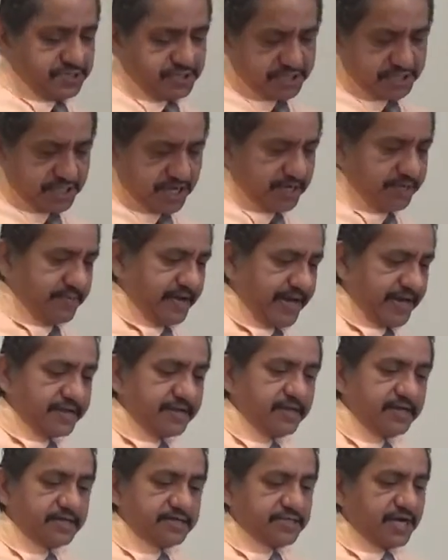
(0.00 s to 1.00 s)
it's a young
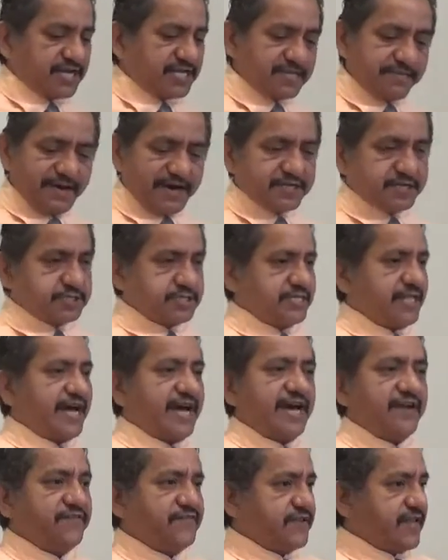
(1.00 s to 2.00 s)
man talking about his
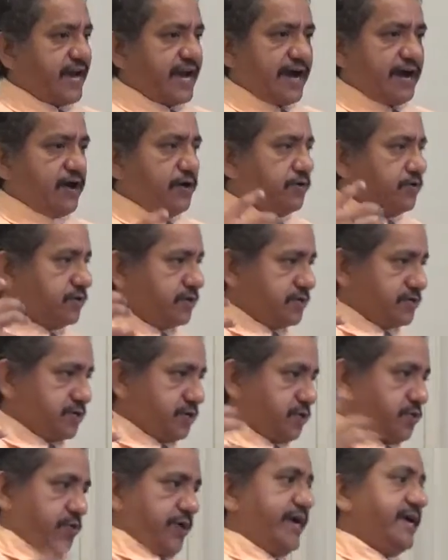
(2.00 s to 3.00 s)
life and how
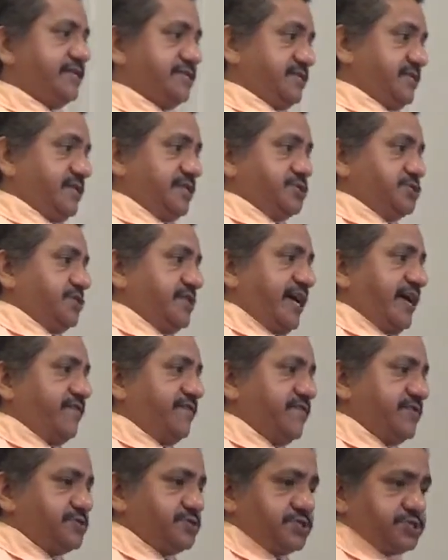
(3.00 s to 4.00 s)
great his
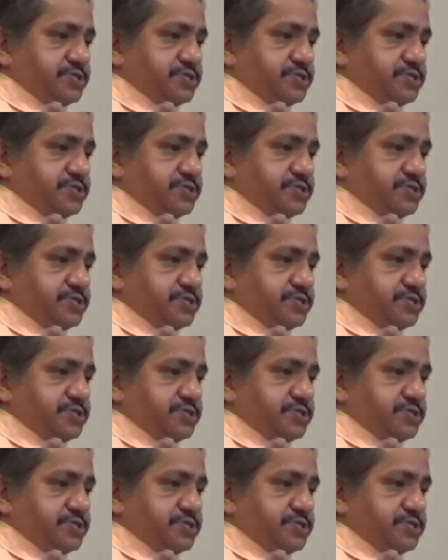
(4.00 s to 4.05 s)
life is.